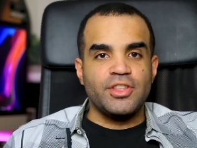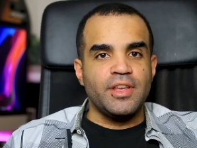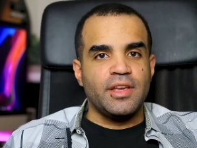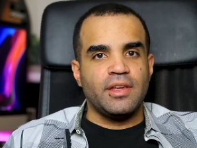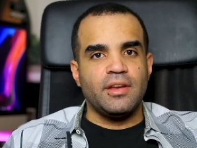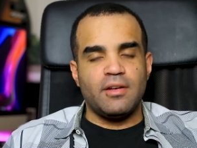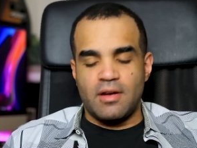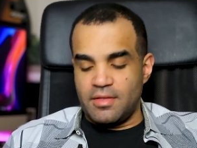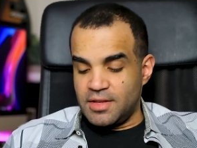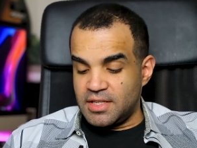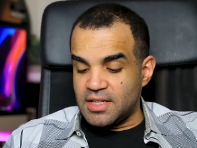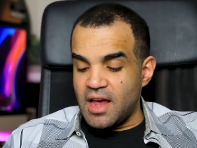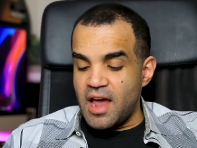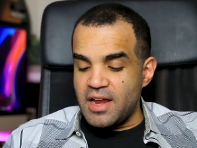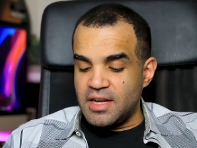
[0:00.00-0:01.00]
thing here on the
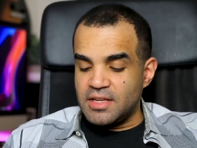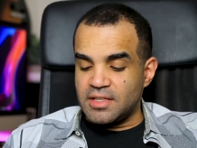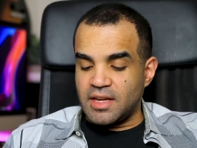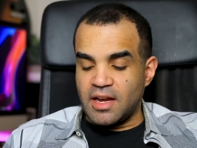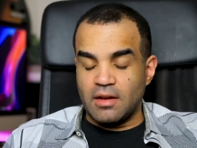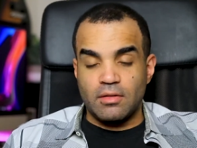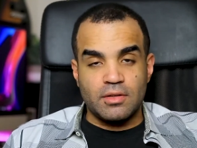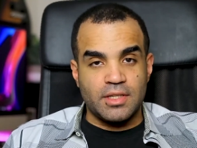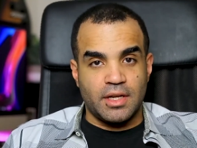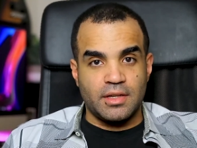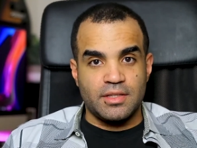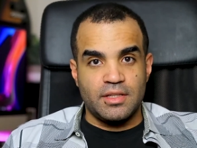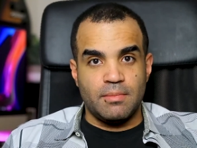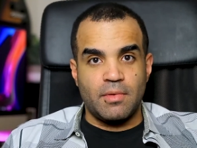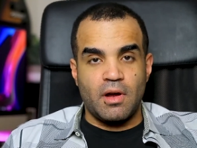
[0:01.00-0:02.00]
side is. It kind of looks like a SIM